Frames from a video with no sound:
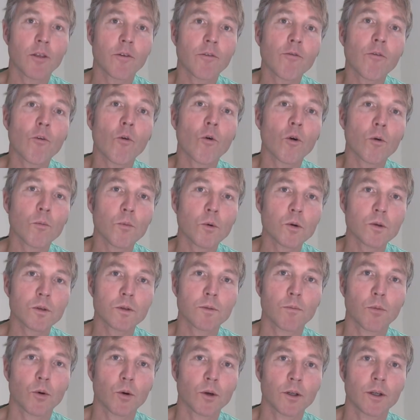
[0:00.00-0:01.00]
the four most
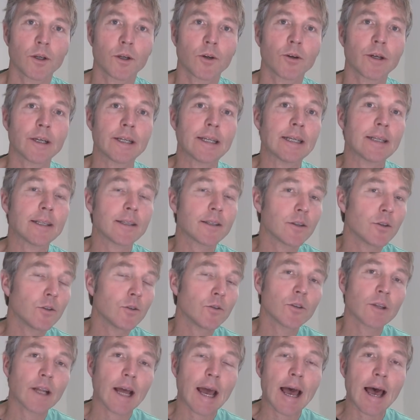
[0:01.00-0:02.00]
important ingredients that you
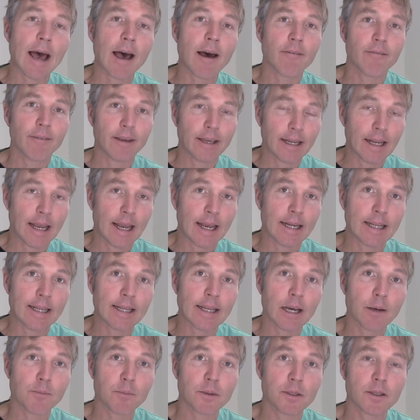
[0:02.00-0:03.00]
should have in any
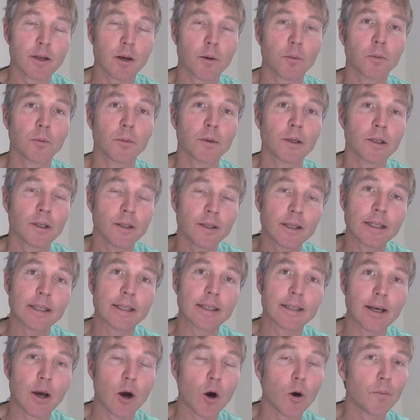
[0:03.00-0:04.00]
type of supplement that
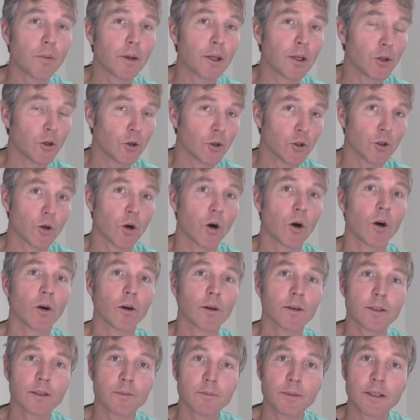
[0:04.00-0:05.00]
is helping your
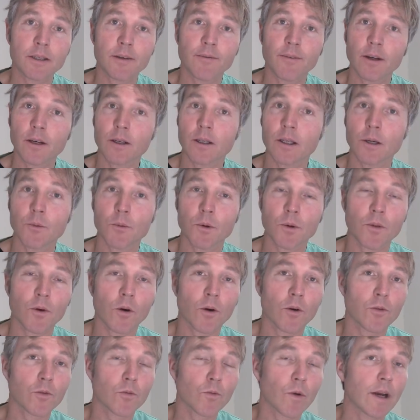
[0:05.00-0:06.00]
dog, specifically with
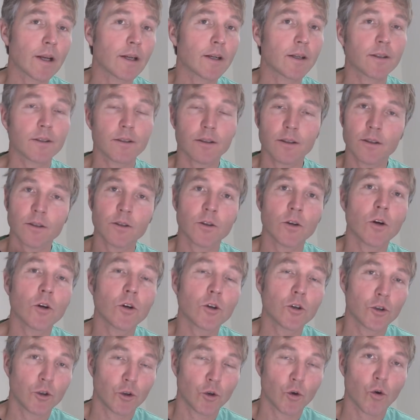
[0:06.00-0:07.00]
arthritis
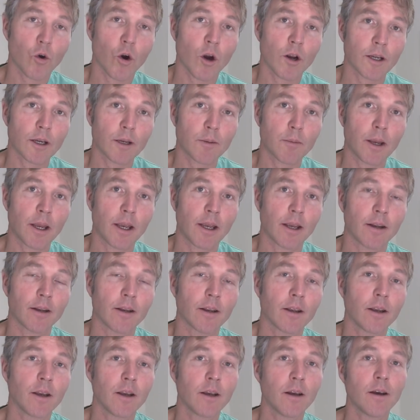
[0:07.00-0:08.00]
and, chronic pain.
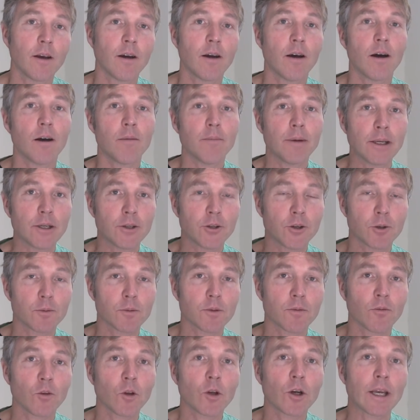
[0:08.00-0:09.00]
Um, in terms
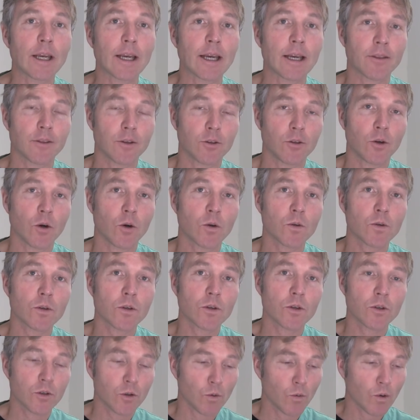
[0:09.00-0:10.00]
of looking at the
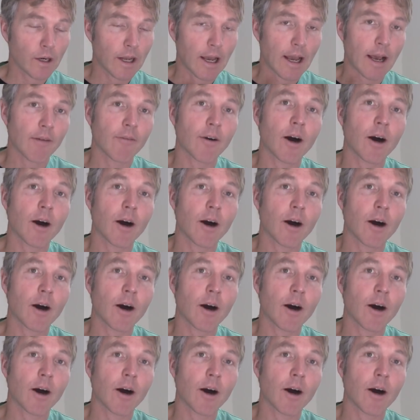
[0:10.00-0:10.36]
doses, you want to have